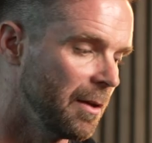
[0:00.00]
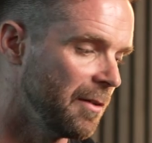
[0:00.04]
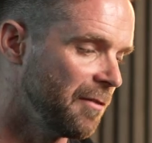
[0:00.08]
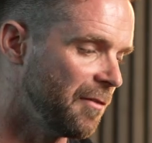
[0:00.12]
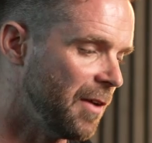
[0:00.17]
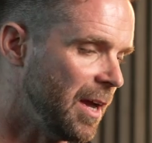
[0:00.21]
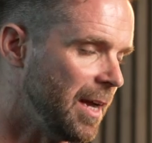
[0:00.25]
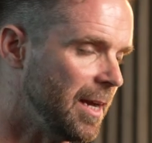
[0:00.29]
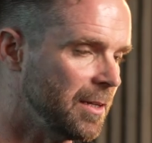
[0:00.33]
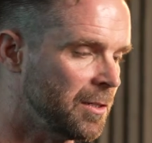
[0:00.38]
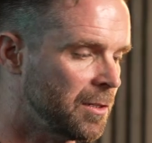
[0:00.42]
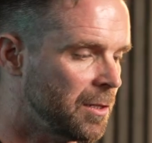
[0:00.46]

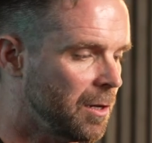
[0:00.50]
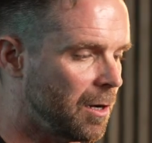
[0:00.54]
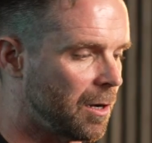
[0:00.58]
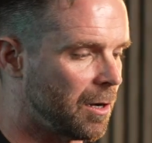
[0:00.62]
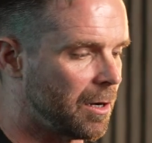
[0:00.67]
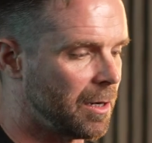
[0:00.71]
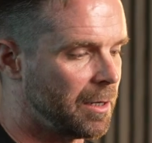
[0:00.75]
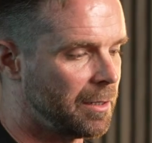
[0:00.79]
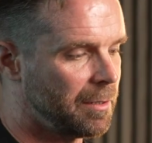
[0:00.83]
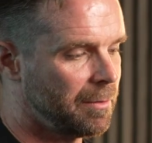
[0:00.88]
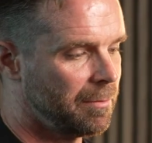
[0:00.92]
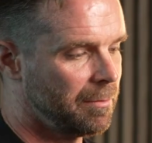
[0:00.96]
That
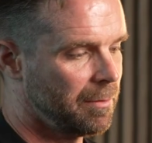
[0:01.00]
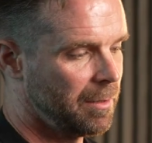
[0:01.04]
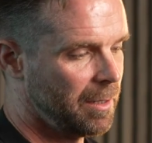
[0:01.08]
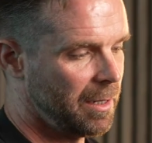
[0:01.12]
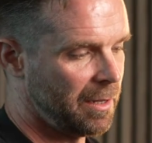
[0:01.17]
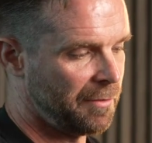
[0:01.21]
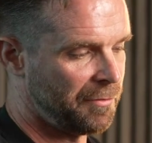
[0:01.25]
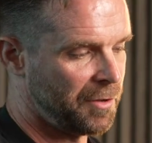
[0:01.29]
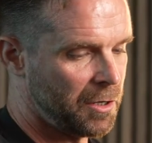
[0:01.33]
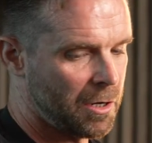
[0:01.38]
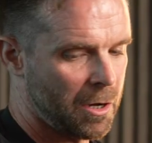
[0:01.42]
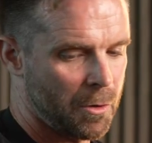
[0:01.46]
aside,
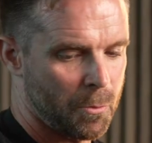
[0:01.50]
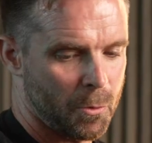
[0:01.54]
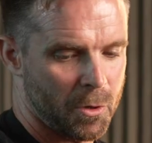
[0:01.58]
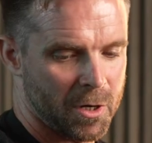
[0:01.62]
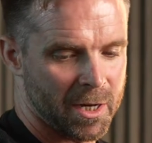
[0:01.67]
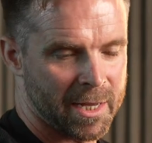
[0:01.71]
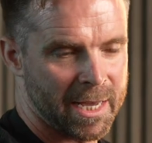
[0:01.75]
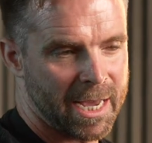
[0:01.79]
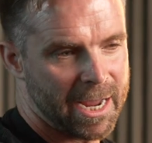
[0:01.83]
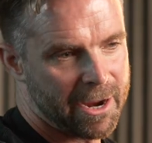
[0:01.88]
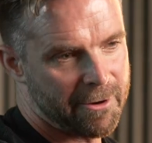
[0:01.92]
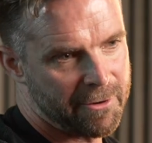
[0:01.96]
if you don't
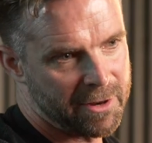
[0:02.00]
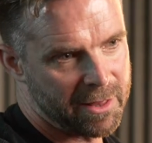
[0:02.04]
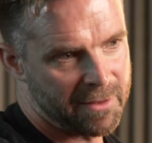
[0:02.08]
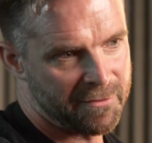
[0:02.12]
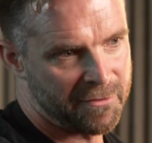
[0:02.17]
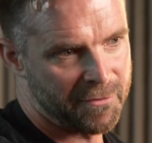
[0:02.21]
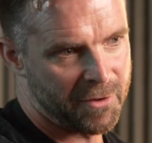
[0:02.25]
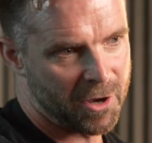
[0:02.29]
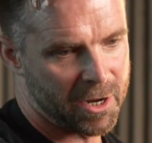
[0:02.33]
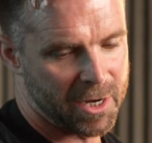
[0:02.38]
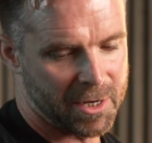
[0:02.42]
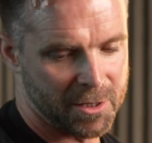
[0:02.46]
want to carry the
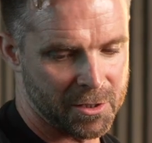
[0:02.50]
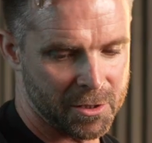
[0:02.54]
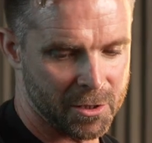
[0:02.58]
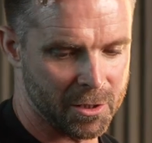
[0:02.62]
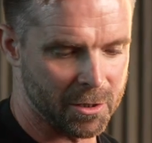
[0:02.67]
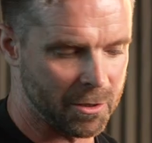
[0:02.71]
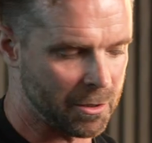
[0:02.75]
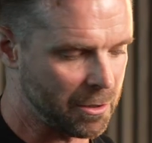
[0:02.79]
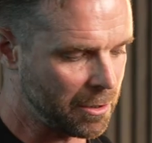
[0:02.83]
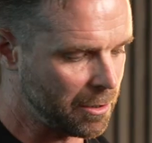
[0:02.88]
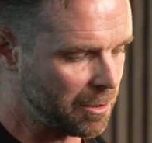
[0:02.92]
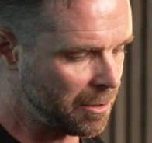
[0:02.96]

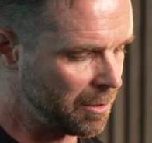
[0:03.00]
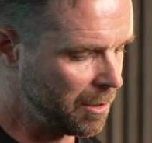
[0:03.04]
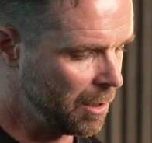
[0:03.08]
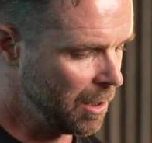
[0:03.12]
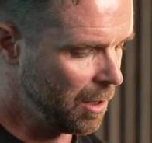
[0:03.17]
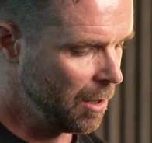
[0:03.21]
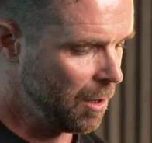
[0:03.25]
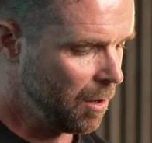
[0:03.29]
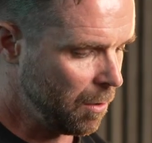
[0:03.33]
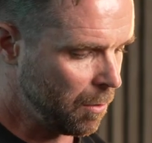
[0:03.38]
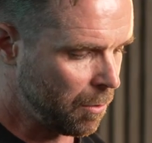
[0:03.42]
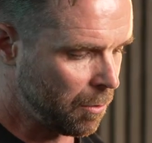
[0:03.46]
32
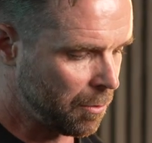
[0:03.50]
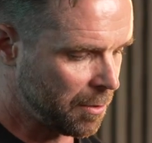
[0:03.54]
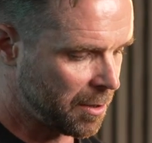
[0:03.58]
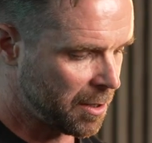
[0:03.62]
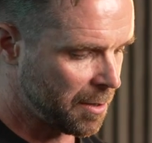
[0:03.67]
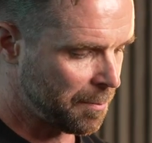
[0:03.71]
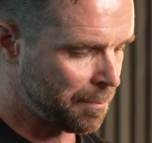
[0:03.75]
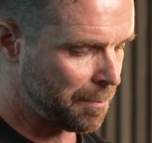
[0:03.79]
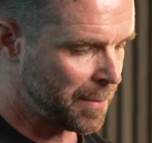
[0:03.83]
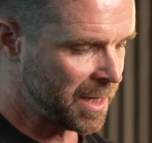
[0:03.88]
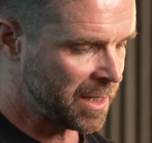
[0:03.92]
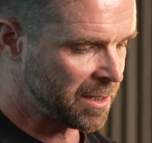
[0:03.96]
or
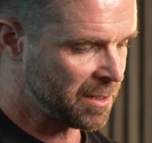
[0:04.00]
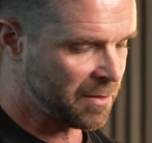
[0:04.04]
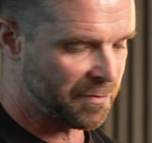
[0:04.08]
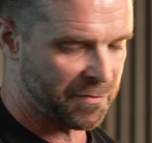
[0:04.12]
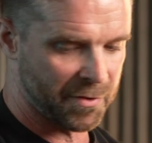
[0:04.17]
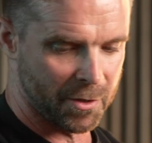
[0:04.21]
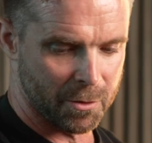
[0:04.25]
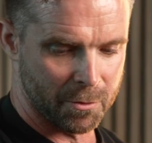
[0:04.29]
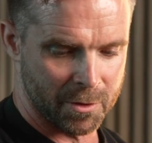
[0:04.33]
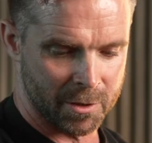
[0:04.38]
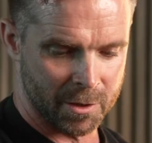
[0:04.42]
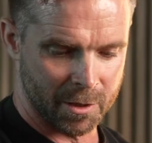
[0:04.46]
the mist
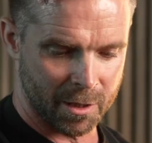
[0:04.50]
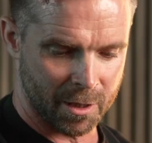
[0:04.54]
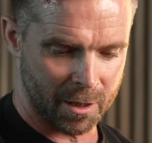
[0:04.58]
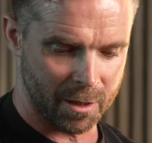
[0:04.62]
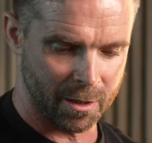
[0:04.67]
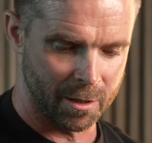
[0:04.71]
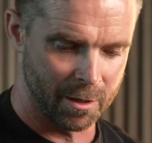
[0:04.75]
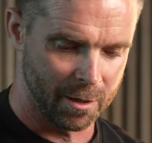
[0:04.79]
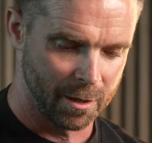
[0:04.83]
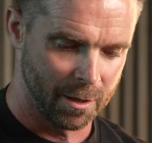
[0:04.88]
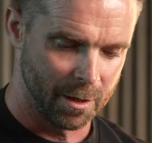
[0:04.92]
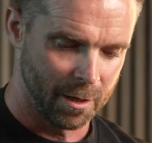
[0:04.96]
filter,